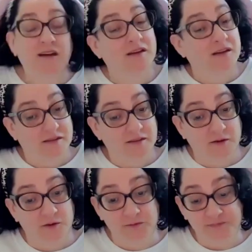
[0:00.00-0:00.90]

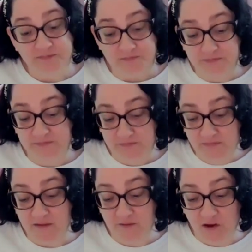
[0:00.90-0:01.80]
So
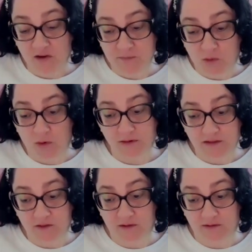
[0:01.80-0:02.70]
very important that
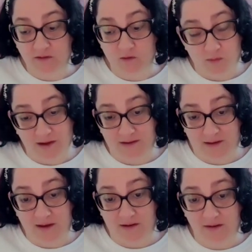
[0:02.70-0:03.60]
you get to the right
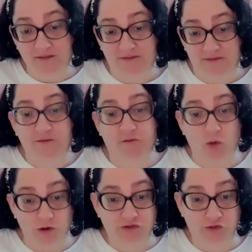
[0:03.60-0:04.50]
care
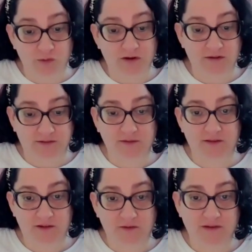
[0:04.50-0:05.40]
for sure, so that
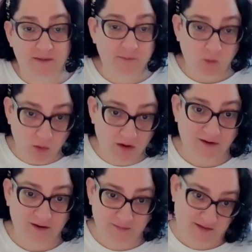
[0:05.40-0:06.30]
you don't get more
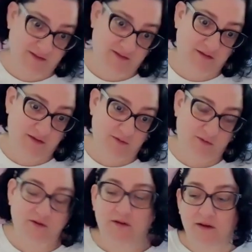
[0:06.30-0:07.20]
harm done to
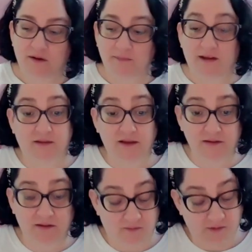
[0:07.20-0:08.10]
you, as I
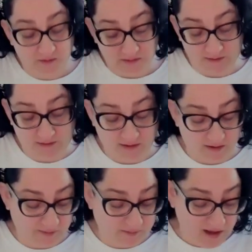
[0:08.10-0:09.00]
did, which, and again,